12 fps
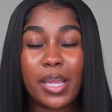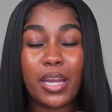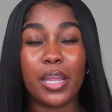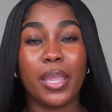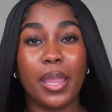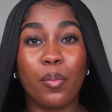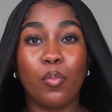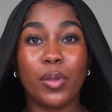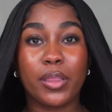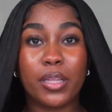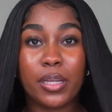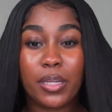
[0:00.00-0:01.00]
and it came
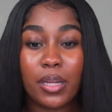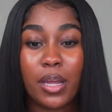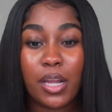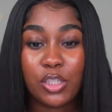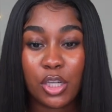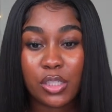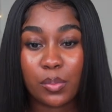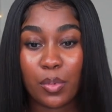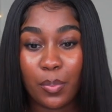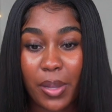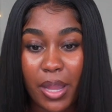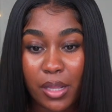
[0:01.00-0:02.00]
with the
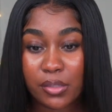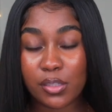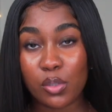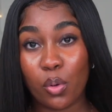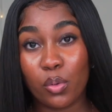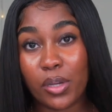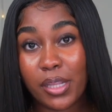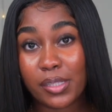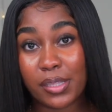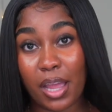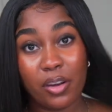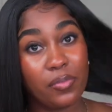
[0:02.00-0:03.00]
adjustable band sewn
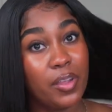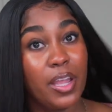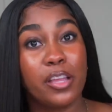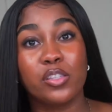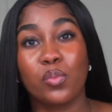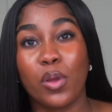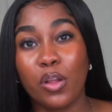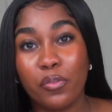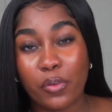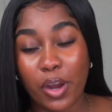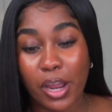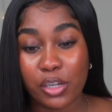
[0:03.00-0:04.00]
inside of it as well
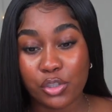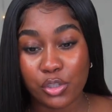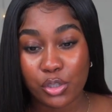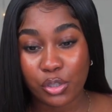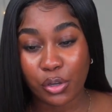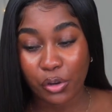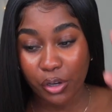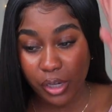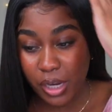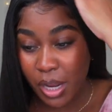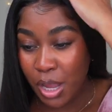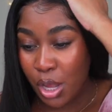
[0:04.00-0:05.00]
for extra
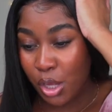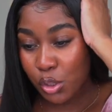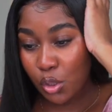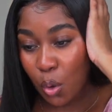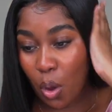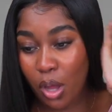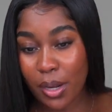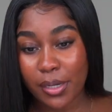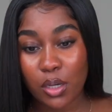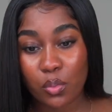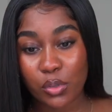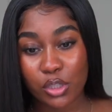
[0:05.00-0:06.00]
security. So all I
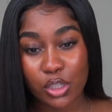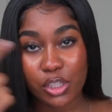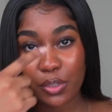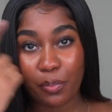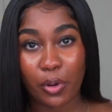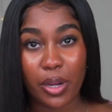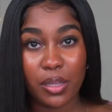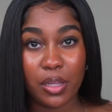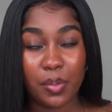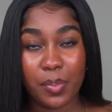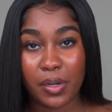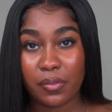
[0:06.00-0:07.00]
did was just spray a
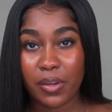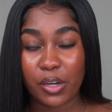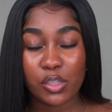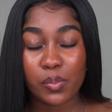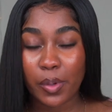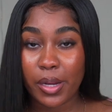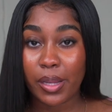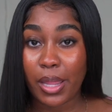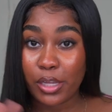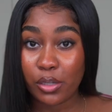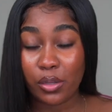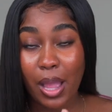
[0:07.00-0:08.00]
little bit of hairspray
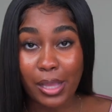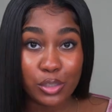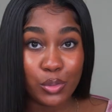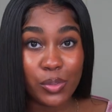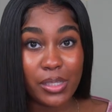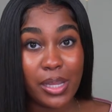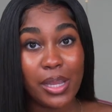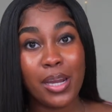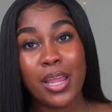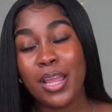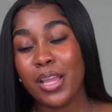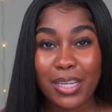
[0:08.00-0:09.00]
like as you've seen.
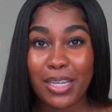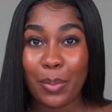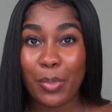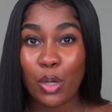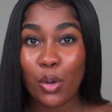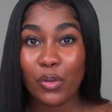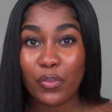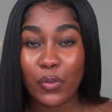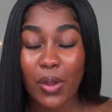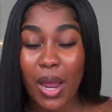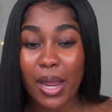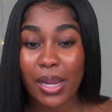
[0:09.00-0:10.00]
Let me know if
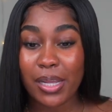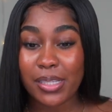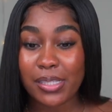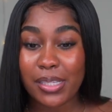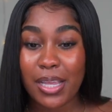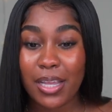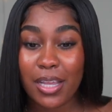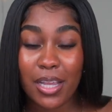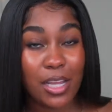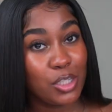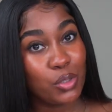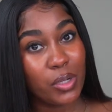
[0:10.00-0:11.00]
you guys
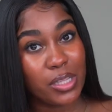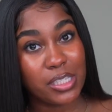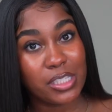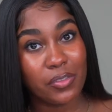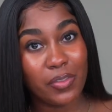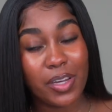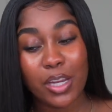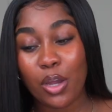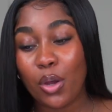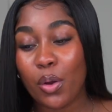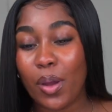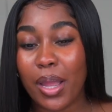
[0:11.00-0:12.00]
enjoyed this
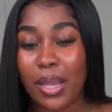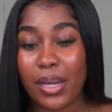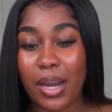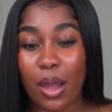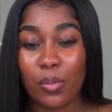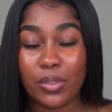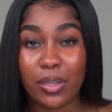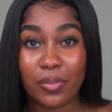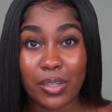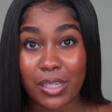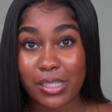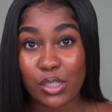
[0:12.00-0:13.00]
video, and I will
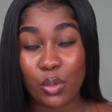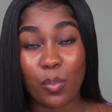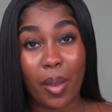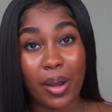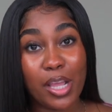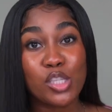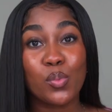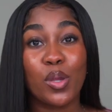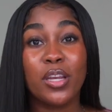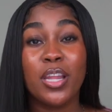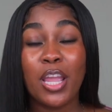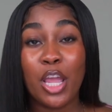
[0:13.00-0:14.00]
definitely see you in my next
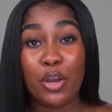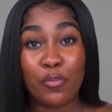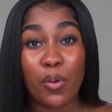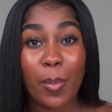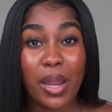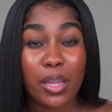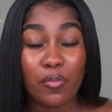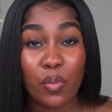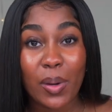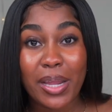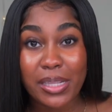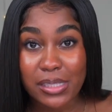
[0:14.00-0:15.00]
one. And for my
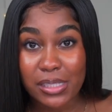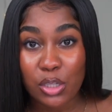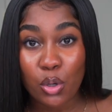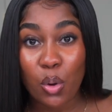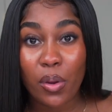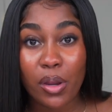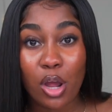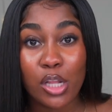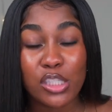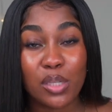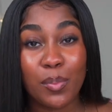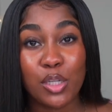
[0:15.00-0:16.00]
giveaway, it's still going
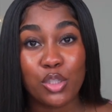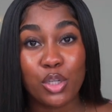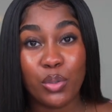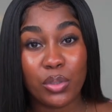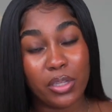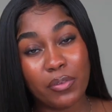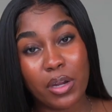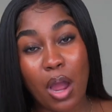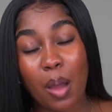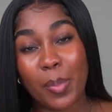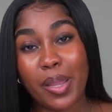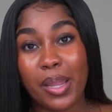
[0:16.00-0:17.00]
on, so make sure you leave a
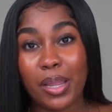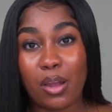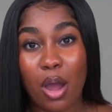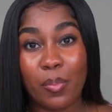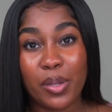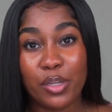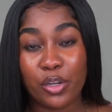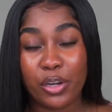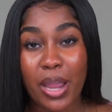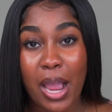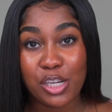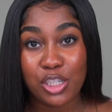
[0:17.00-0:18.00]
comment and comment your
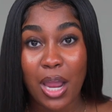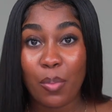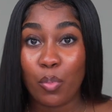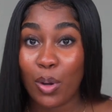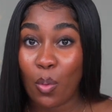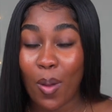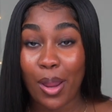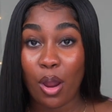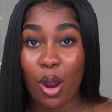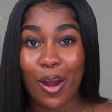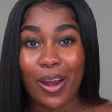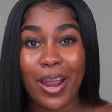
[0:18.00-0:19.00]
Cash App with a white
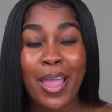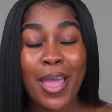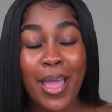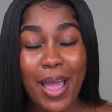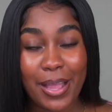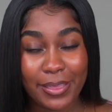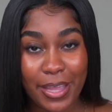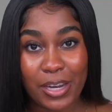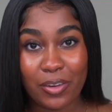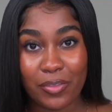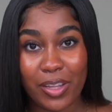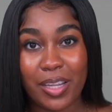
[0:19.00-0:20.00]
heart at the
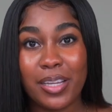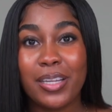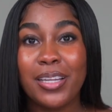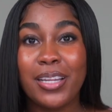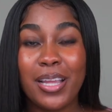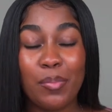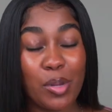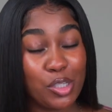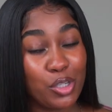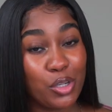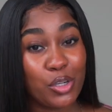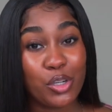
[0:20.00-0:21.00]
end of it. Make
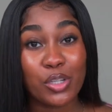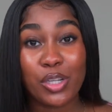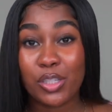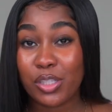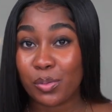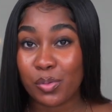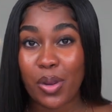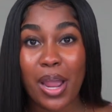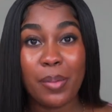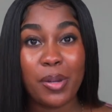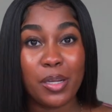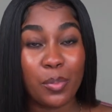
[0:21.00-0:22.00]
sure you're
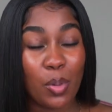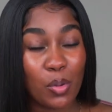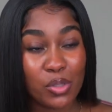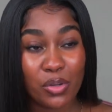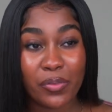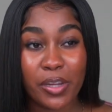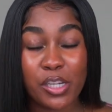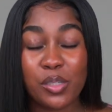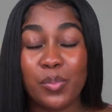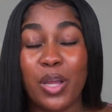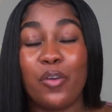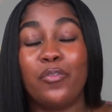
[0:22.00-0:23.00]
subscribed, hit the post
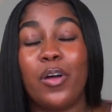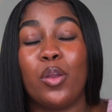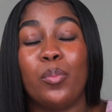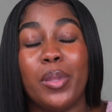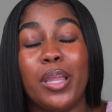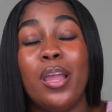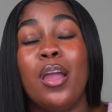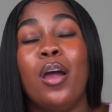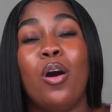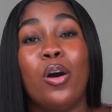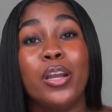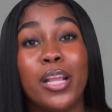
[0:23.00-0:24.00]
notification bell, follow me
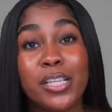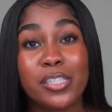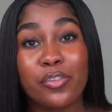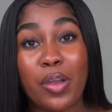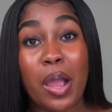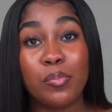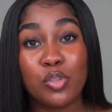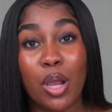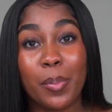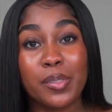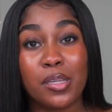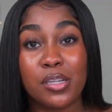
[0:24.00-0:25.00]
on Instagram,
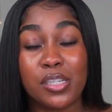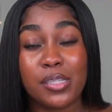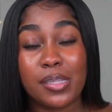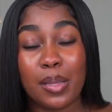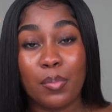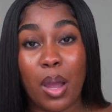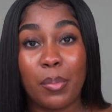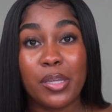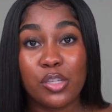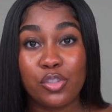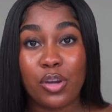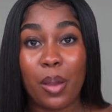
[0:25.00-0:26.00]
Tropic Touches and
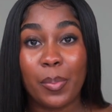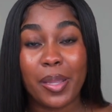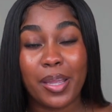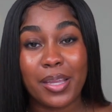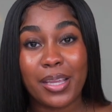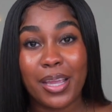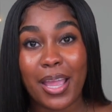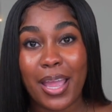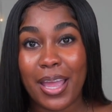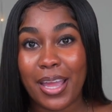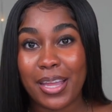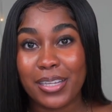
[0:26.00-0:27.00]
Mommy is Tropic,
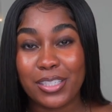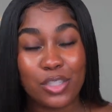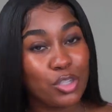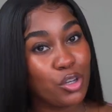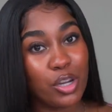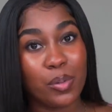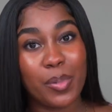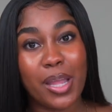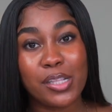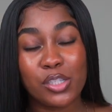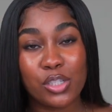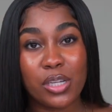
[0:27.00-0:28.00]
and you're going to be
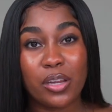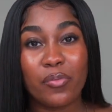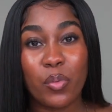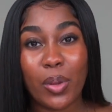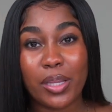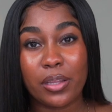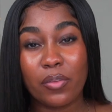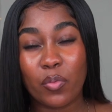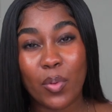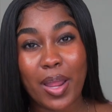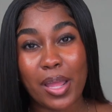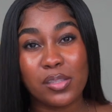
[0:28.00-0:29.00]
entered to the giveaway. The
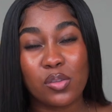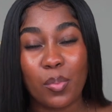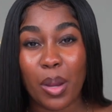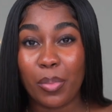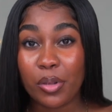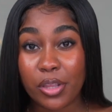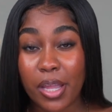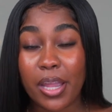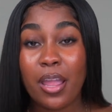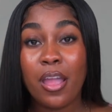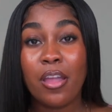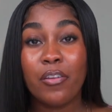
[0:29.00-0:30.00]
giveaway ends on my birthday,
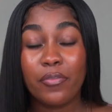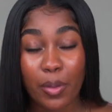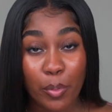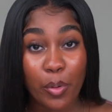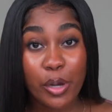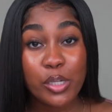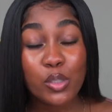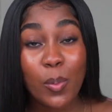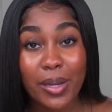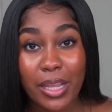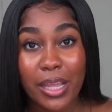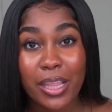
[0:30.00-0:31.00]
February
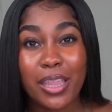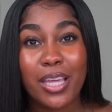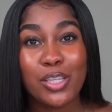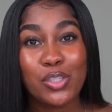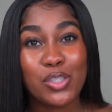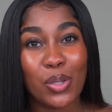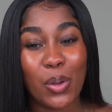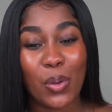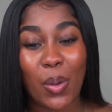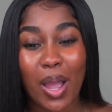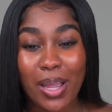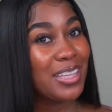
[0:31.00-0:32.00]
20th.
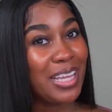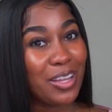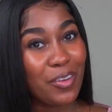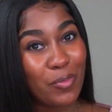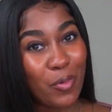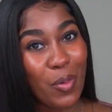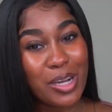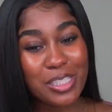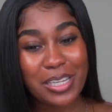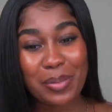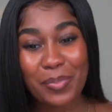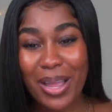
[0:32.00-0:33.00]
So thank you for
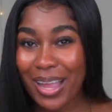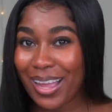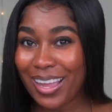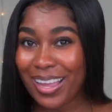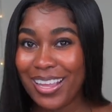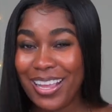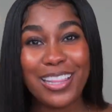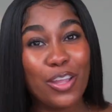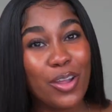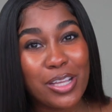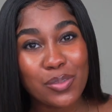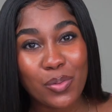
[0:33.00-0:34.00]
watching, and bye.
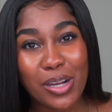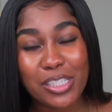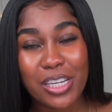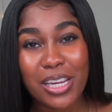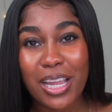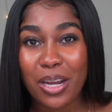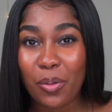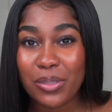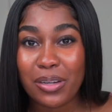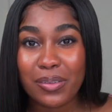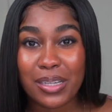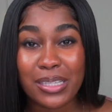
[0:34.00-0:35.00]
Thank you guys for watching, and I will
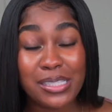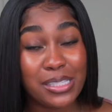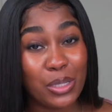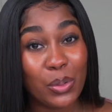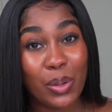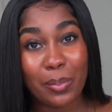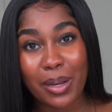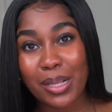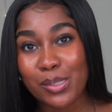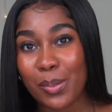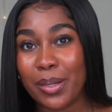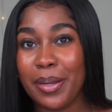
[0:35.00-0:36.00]
definitely see you in my
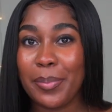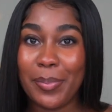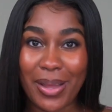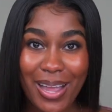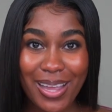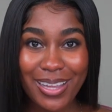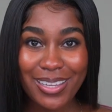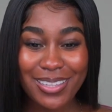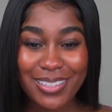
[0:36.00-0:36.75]
next one. Bye.